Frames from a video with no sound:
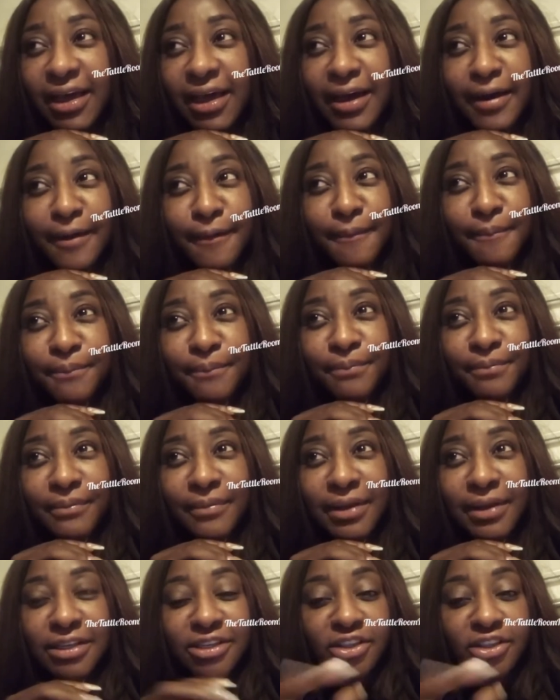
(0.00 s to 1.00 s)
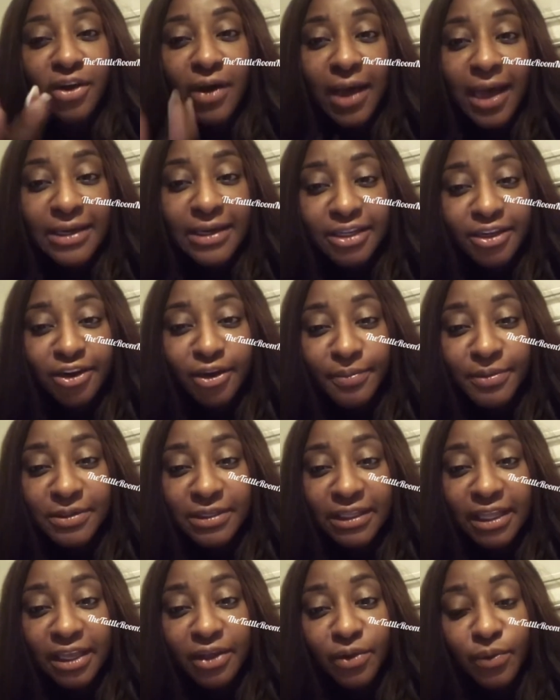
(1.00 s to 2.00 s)
um, it's not adding up. You
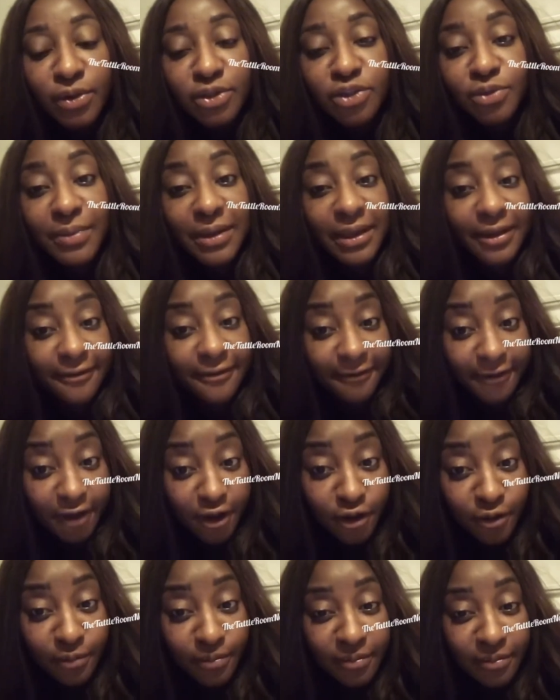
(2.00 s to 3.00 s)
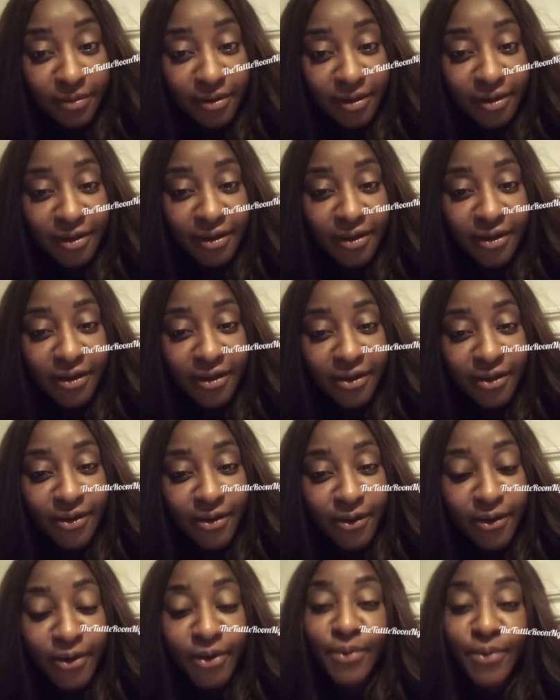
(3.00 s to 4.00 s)
see that you want to make a film,
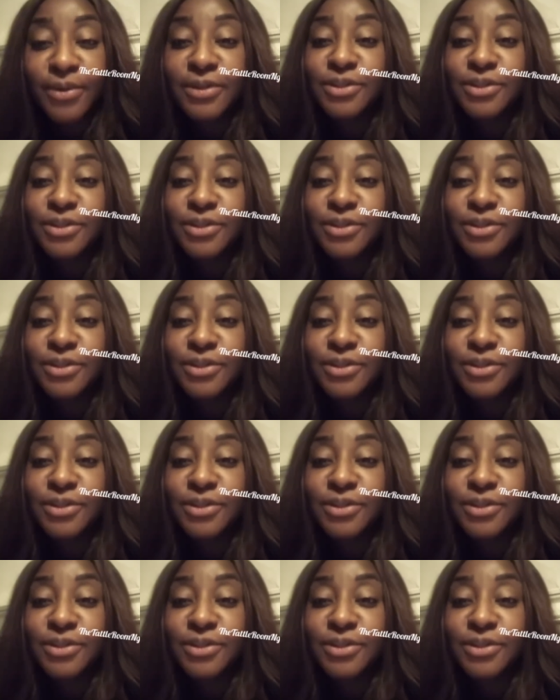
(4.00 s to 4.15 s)
or you